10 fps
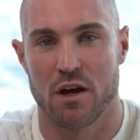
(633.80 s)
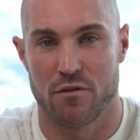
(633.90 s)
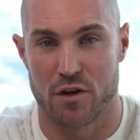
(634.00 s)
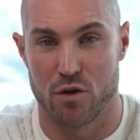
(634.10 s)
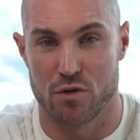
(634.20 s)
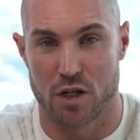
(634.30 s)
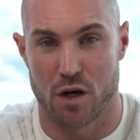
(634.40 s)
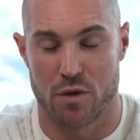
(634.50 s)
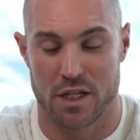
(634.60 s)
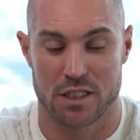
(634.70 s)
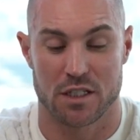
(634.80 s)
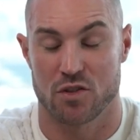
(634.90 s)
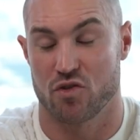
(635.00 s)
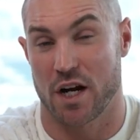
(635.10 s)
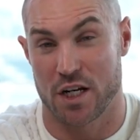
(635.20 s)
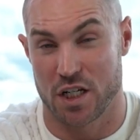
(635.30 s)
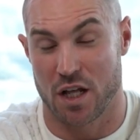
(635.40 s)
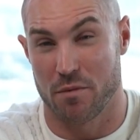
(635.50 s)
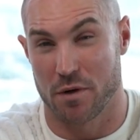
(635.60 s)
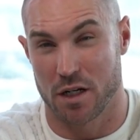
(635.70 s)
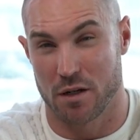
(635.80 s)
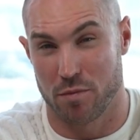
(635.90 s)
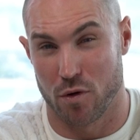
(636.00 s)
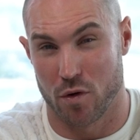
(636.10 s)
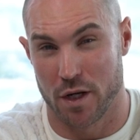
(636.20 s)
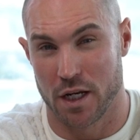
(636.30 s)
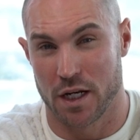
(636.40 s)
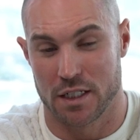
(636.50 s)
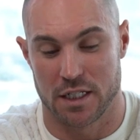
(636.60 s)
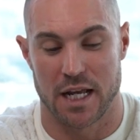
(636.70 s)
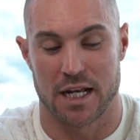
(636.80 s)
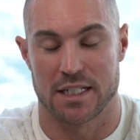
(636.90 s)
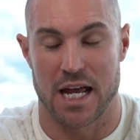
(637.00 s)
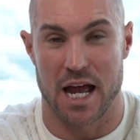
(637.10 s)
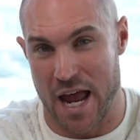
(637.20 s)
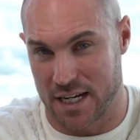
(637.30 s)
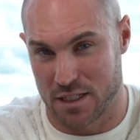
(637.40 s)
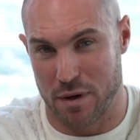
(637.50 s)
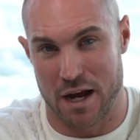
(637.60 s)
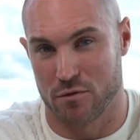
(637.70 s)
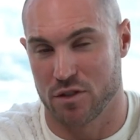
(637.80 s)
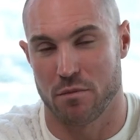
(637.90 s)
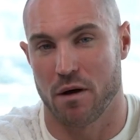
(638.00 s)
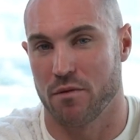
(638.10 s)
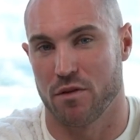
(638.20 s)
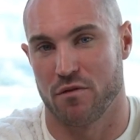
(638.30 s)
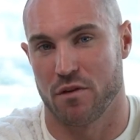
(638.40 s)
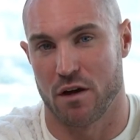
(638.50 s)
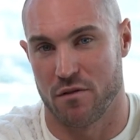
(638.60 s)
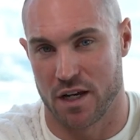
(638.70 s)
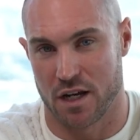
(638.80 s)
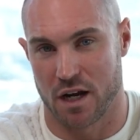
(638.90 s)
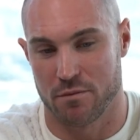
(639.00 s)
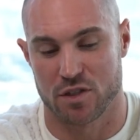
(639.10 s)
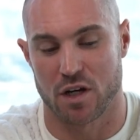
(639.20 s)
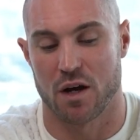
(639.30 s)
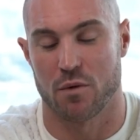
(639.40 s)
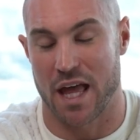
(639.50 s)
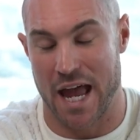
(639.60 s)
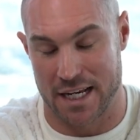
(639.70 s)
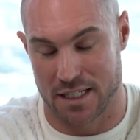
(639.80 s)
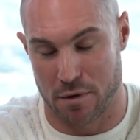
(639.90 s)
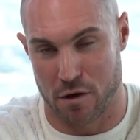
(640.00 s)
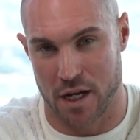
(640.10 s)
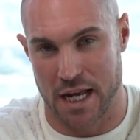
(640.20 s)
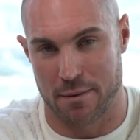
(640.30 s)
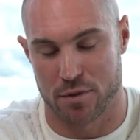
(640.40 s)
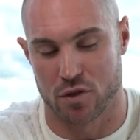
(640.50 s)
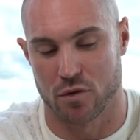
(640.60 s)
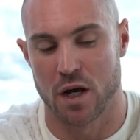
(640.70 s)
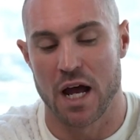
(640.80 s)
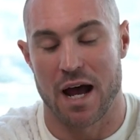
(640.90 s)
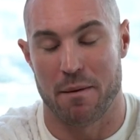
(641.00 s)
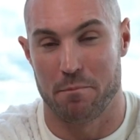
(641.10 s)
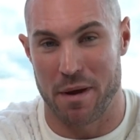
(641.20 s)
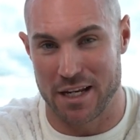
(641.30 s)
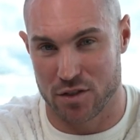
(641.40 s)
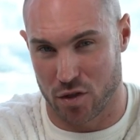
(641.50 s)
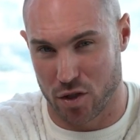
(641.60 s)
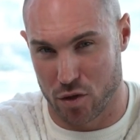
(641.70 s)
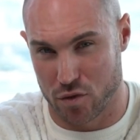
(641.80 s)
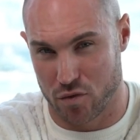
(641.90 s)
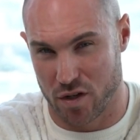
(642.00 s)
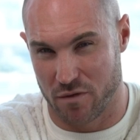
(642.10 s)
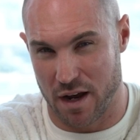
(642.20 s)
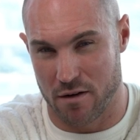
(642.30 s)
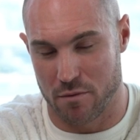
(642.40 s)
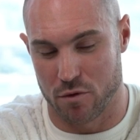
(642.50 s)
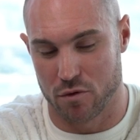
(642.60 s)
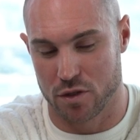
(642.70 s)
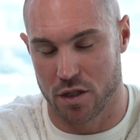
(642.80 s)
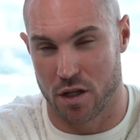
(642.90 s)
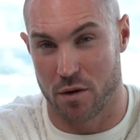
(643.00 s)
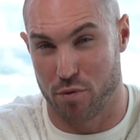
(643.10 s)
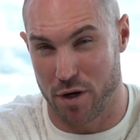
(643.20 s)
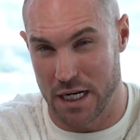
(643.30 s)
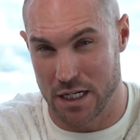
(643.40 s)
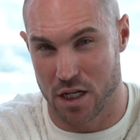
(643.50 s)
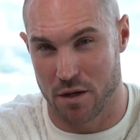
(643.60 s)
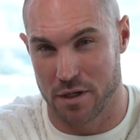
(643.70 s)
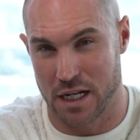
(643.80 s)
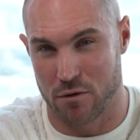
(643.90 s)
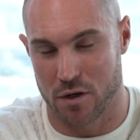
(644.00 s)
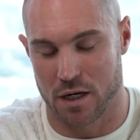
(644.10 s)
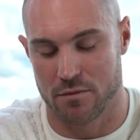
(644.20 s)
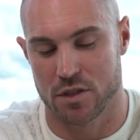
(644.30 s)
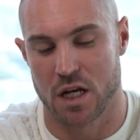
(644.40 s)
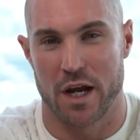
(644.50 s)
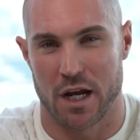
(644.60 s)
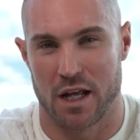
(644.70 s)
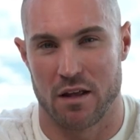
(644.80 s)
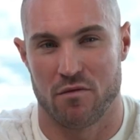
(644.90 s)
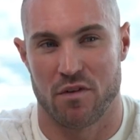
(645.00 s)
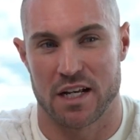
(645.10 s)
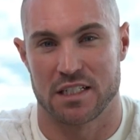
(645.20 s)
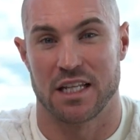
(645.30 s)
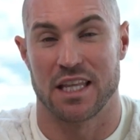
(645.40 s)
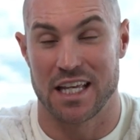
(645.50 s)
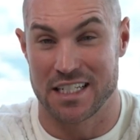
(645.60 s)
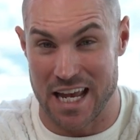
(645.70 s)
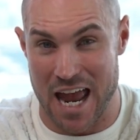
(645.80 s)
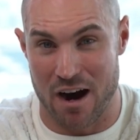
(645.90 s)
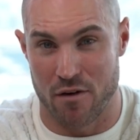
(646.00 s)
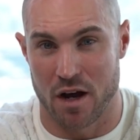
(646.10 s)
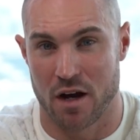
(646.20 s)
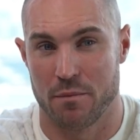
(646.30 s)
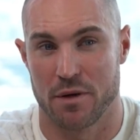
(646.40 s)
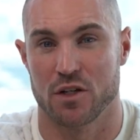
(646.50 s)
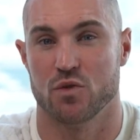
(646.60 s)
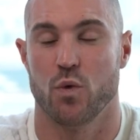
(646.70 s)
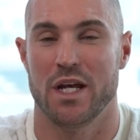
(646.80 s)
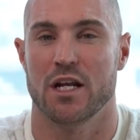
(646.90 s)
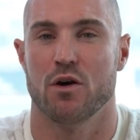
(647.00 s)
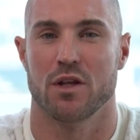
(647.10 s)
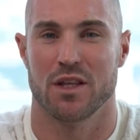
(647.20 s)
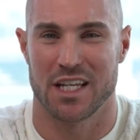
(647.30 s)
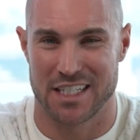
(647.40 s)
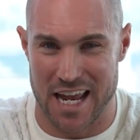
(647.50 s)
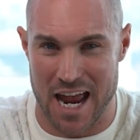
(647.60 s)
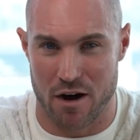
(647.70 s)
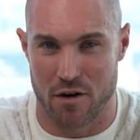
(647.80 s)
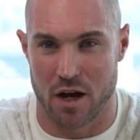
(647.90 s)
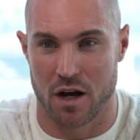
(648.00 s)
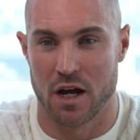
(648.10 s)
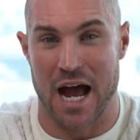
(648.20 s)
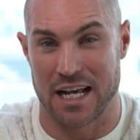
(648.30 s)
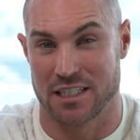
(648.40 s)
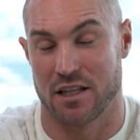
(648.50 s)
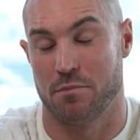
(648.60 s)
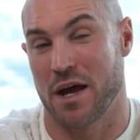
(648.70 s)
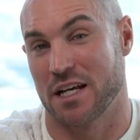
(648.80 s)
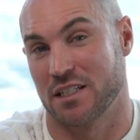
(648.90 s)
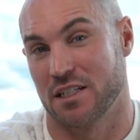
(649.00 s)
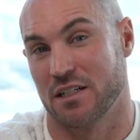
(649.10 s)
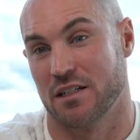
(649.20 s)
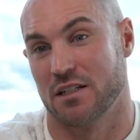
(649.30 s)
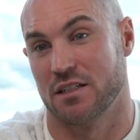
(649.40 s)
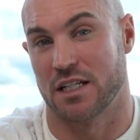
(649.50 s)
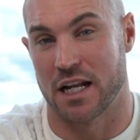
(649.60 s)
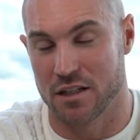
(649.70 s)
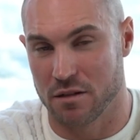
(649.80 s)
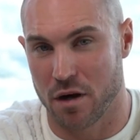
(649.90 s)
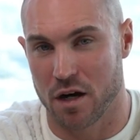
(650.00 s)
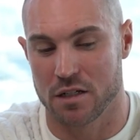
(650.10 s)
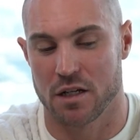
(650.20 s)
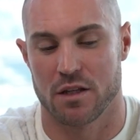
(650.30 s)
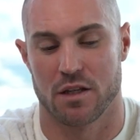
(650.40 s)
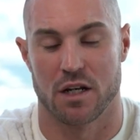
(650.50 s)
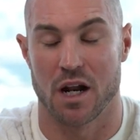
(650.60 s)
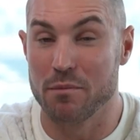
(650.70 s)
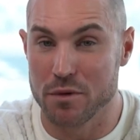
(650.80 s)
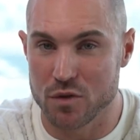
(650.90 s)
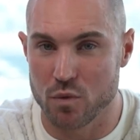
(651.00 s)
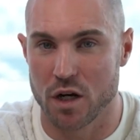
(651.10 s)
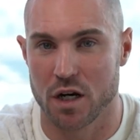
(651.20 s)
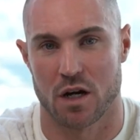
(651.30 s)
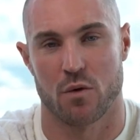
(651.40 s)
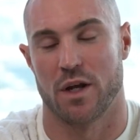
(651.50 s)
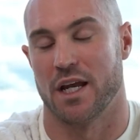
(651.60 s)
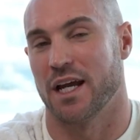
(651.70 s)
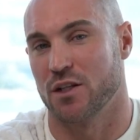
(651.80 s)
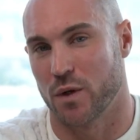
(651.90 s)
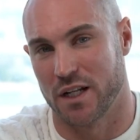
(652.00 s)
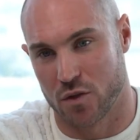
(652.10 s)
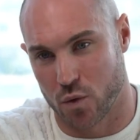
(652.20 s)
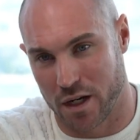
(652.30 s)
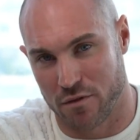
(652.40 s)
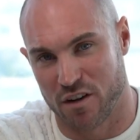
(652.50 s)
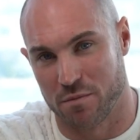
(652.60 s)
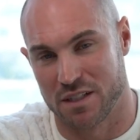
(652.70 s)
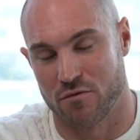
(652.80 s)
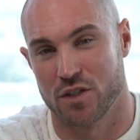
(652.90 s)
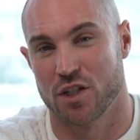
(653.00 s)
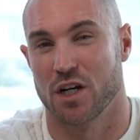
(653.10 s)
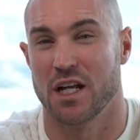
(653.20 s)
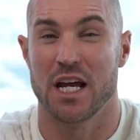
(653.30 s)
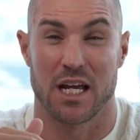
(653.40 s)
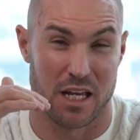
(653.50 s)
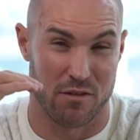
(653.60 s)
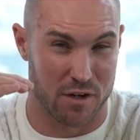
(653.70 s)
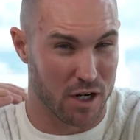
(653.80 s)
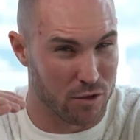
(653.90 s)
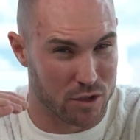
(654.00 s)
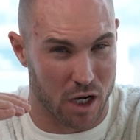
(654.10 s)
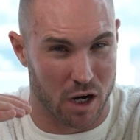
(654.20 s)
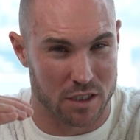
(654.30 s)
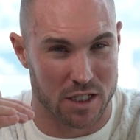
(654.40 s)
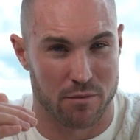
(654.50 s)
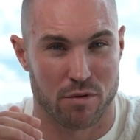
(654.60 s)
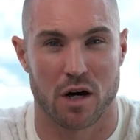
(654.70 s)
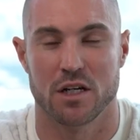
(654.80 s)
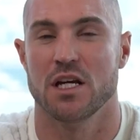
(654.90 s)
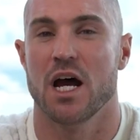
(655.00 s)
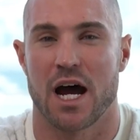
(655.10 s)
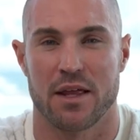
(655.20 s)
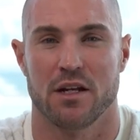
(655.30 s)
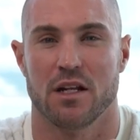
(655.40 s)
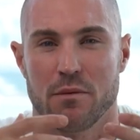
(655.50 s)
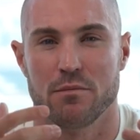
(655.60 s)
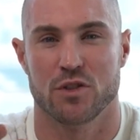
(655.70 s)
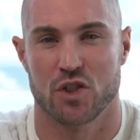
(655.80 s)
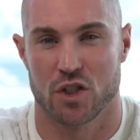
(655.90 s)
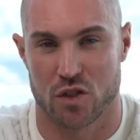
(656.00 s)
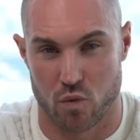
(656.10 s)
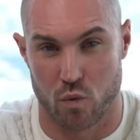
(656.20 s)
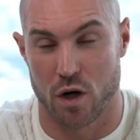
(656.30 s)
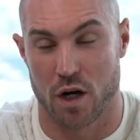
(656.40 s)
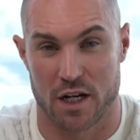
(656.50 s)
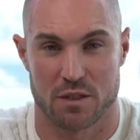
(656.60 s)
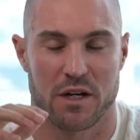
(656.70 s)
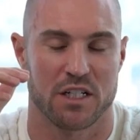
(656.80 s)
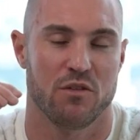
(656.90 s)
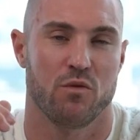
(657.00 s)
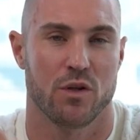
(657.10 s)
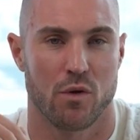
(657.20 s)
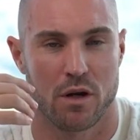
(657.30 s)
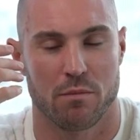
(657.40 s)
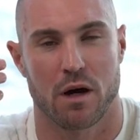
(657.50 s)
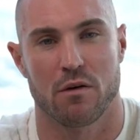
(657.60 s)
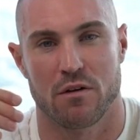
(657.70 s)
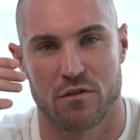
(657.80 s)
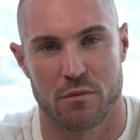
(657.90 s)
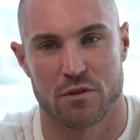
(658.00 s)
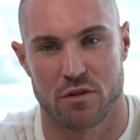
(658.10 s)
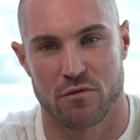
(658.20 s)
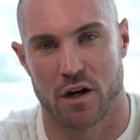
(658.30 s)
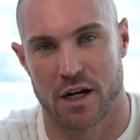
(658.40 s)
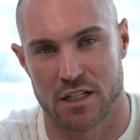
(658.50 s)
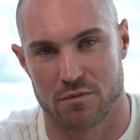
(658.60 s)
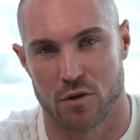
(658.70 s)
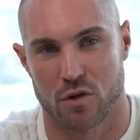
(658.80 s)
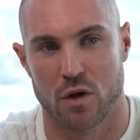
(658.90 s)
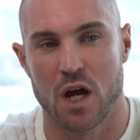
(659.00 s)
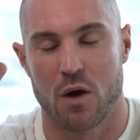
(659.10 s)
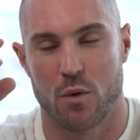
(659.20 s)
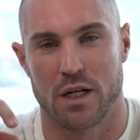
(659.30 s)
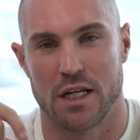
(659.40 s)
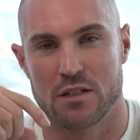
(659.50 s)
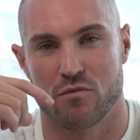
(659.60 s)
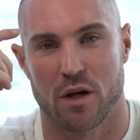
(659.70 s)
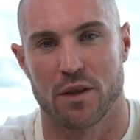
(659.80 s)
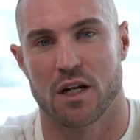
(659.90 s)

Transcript: for you to know this is the strategy that I'm going to deploy to get to X pounds a month of income, starting with X amount of capital. And based on those three variables that are predetermined outcomes, we're going to invest in this area because we know that this area has the best tenant demand, the numbers work, we can get 20 to 25% return, even close to asking price, and the numbers just work. Especially if we're doing a buy, refurbish, refinance model, we need to run